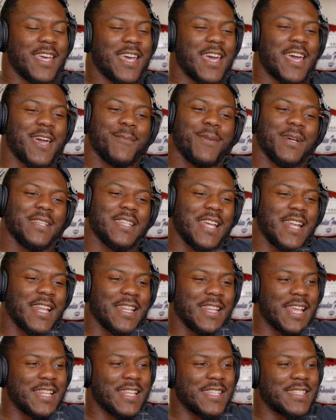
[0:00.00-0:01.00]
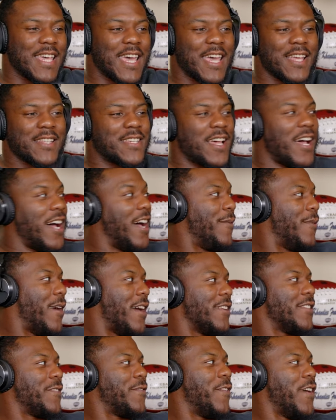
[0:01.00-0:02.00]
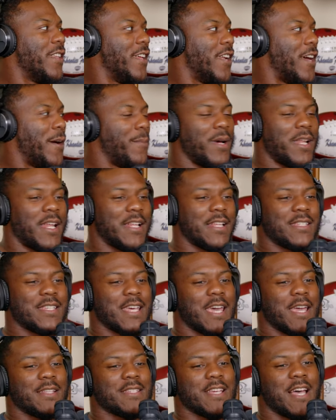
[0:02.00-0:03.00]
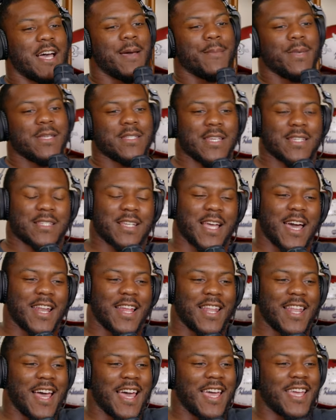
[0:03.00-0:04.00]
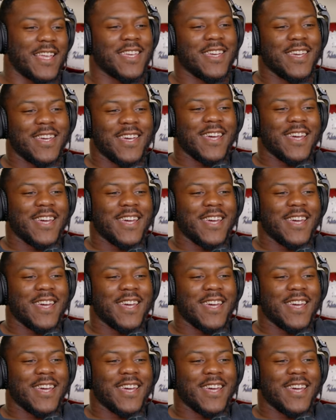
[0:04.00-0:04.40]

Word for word: Yeah, but then at the same time, I just fucked it up. But at the same time, it just kind of like,